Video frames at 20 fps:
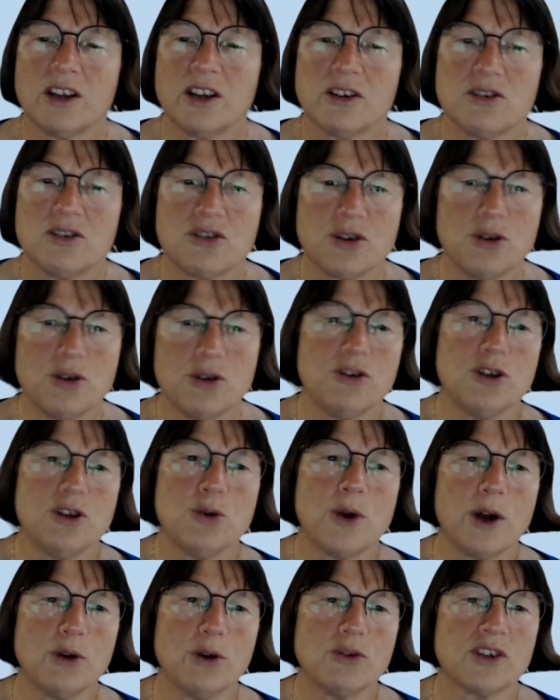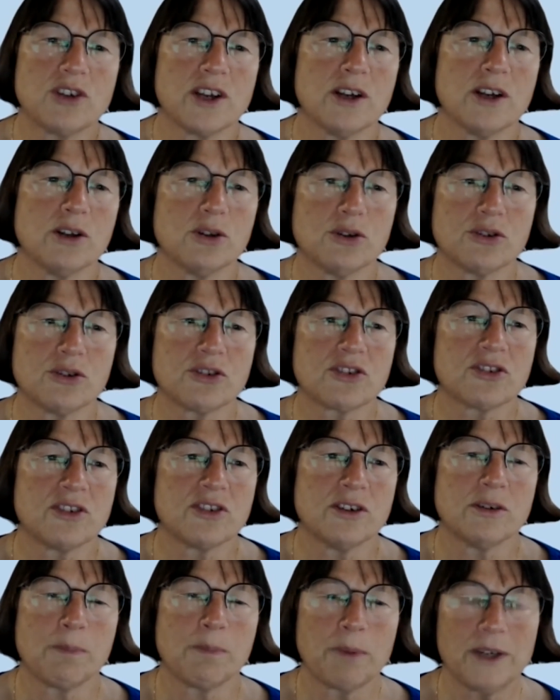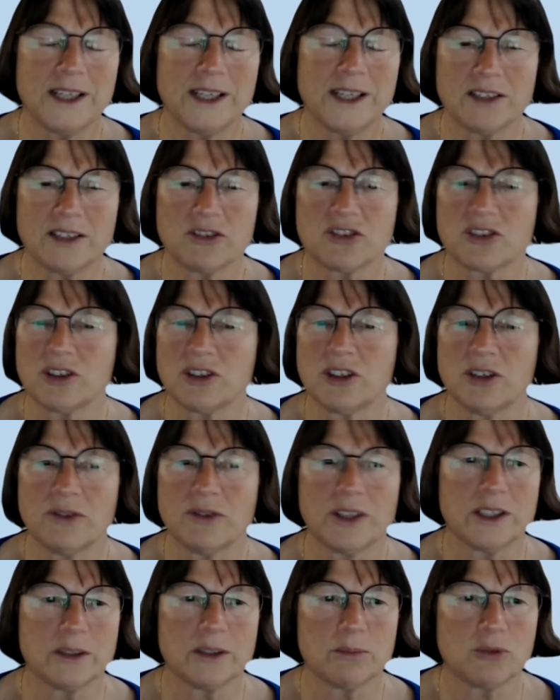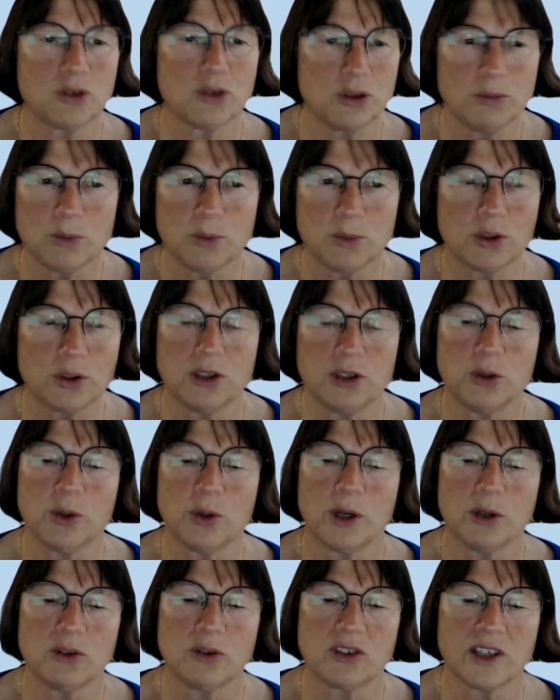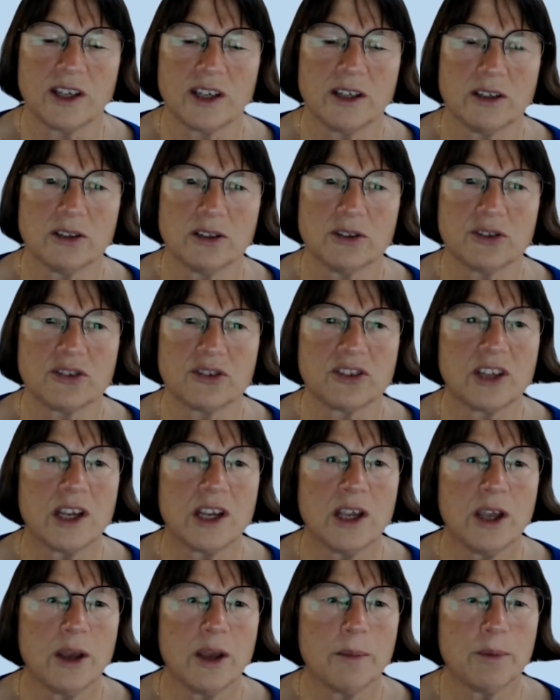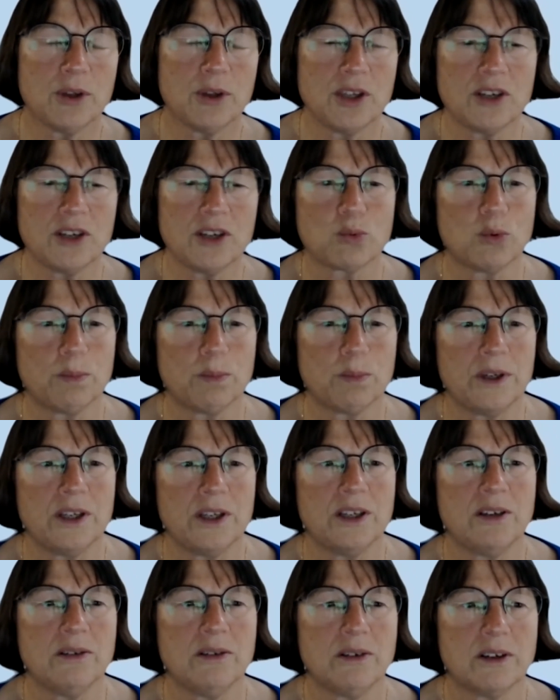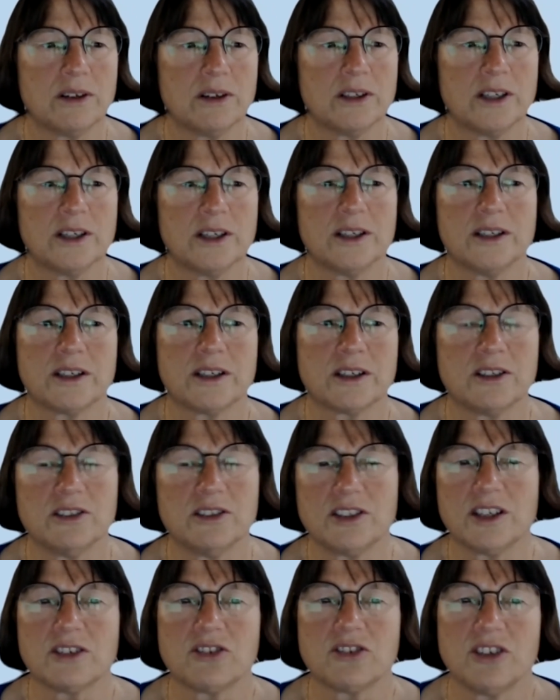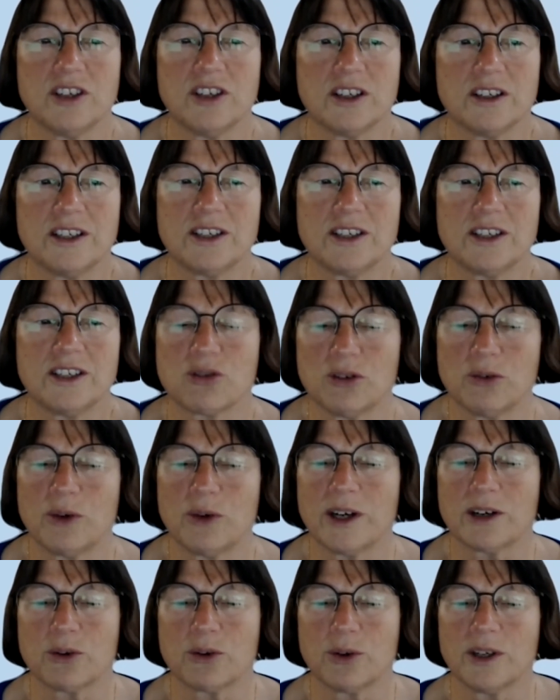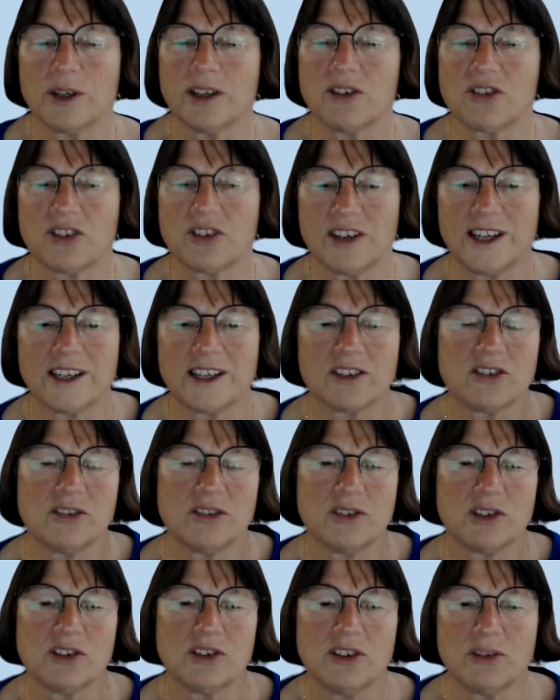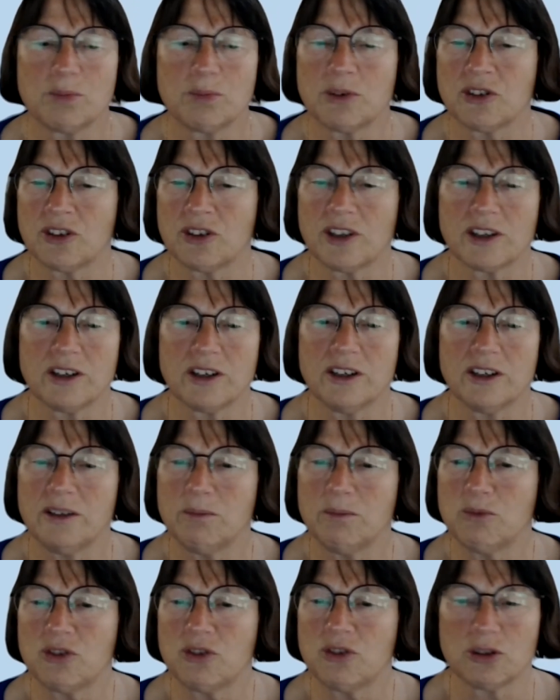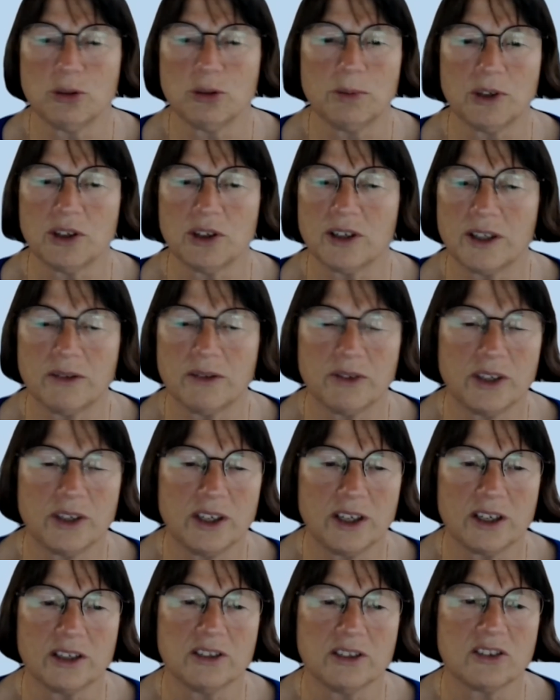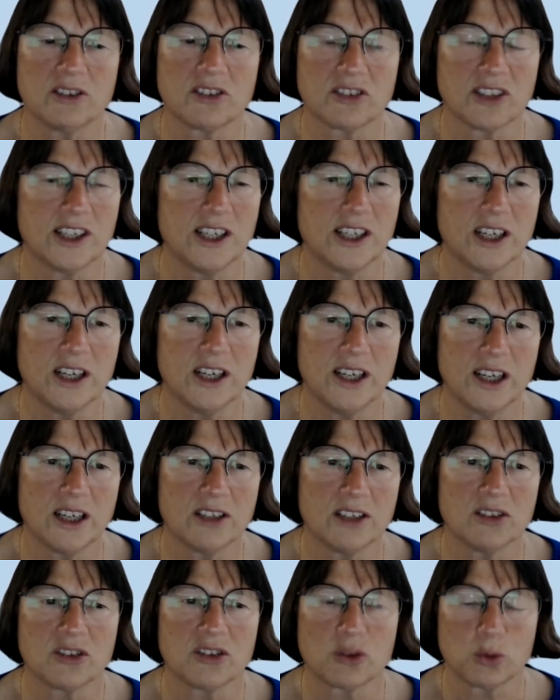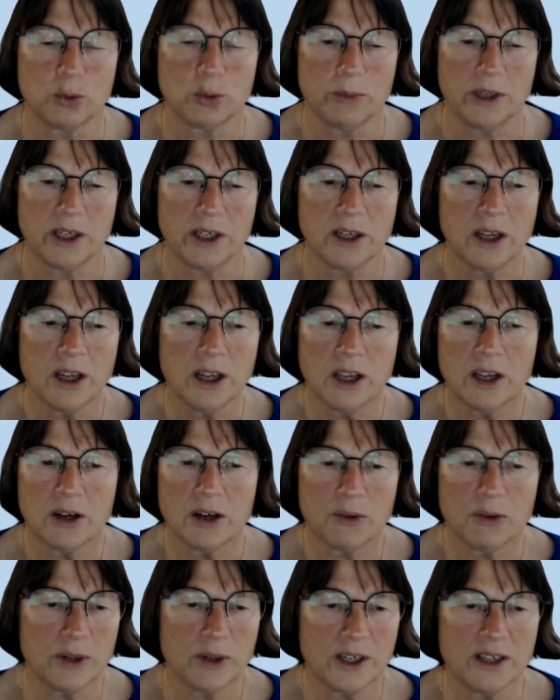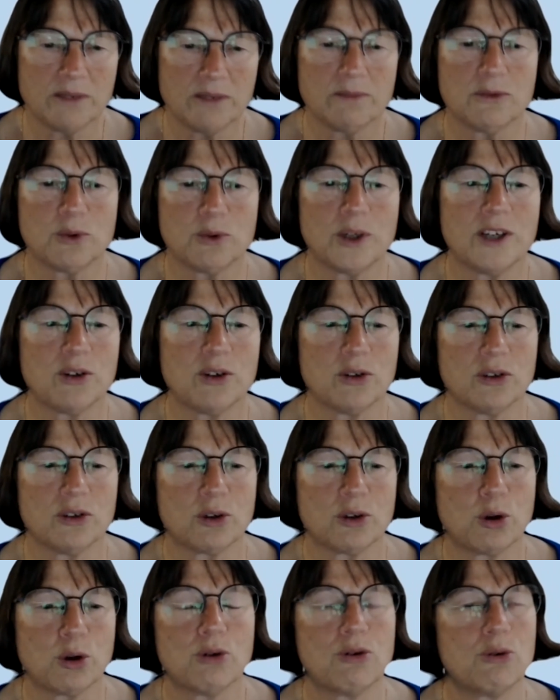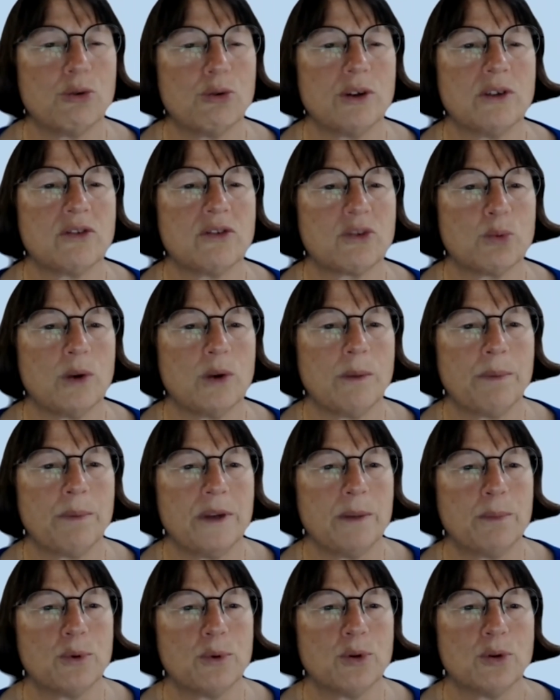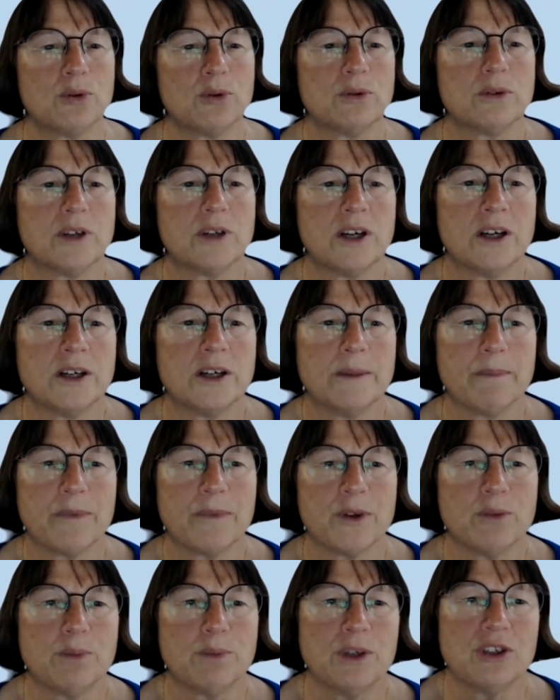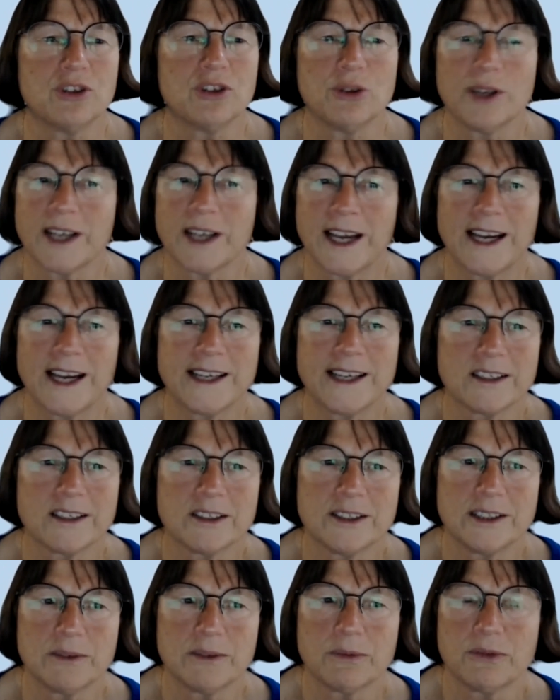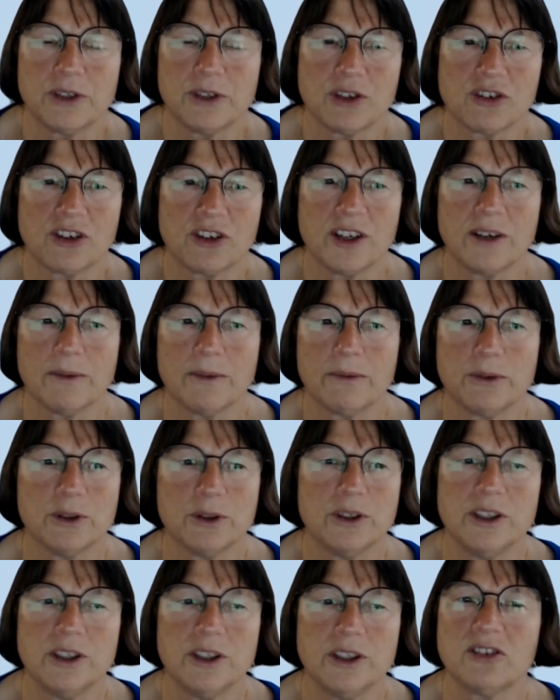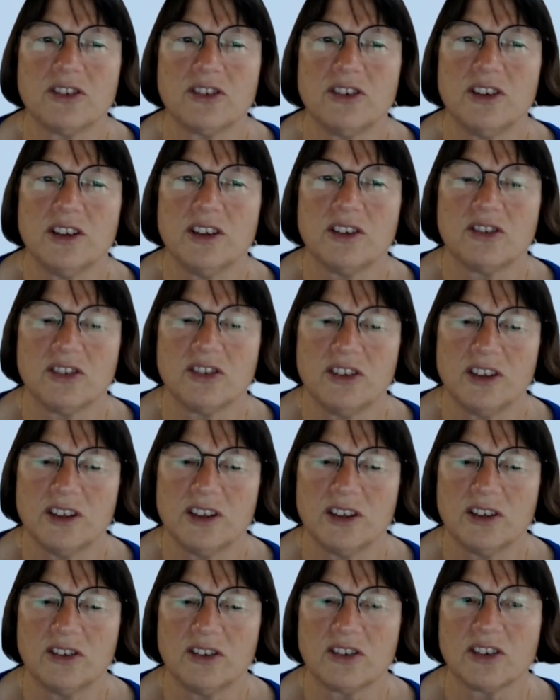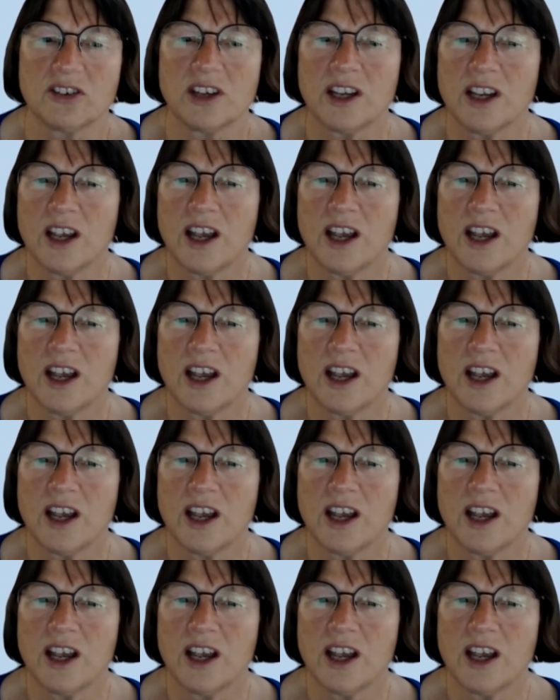2 new hotels, there are plans to develop 2 more new hotels, but these will be conducting leisure and recreation activities, particularly scuba diving and sailing and swimming, right on the coral reefs where people have been doing handline fishing for years and years and years.